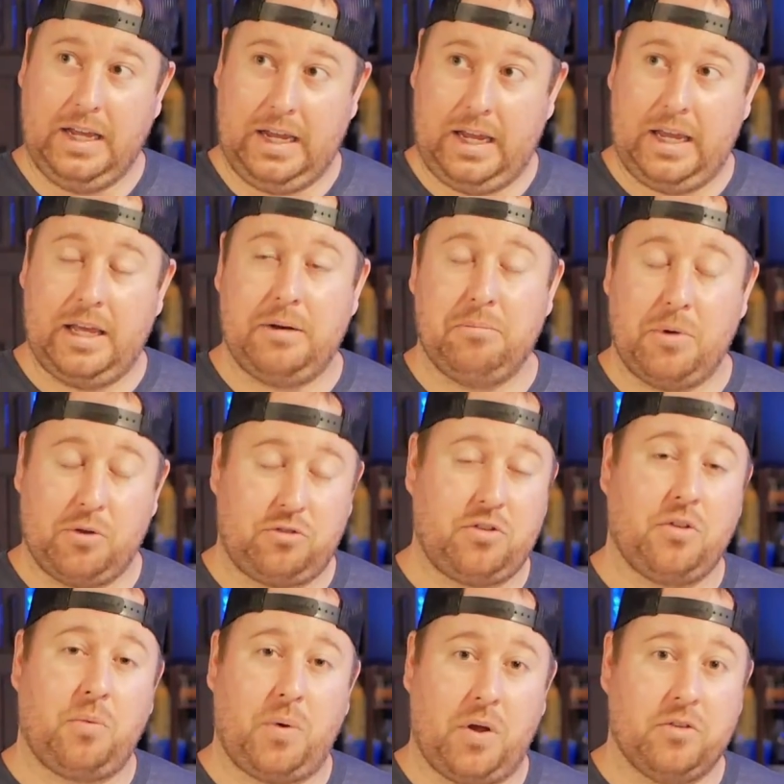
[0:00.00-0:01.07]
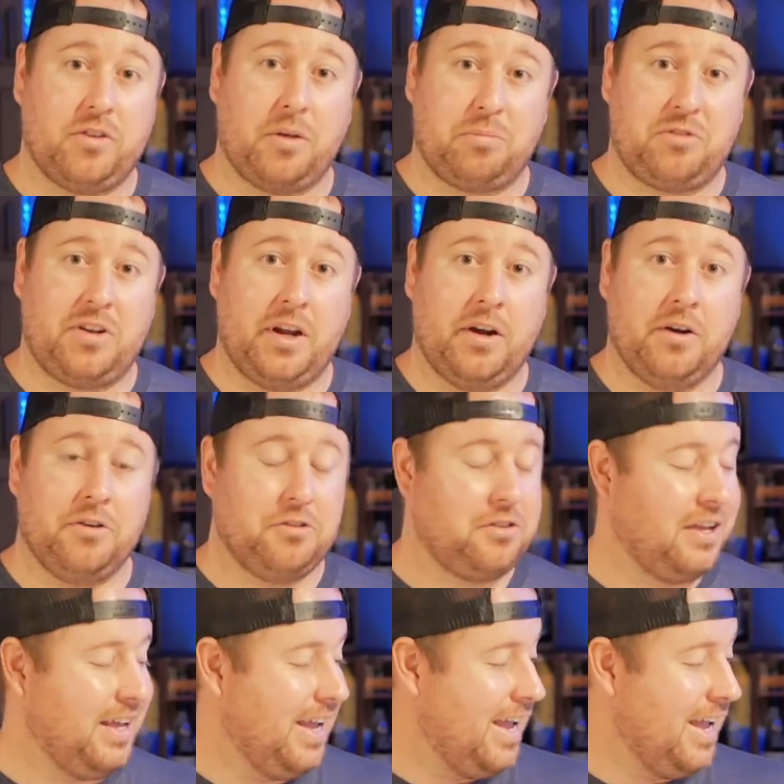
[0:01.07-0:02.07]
and most of the walls upstairs,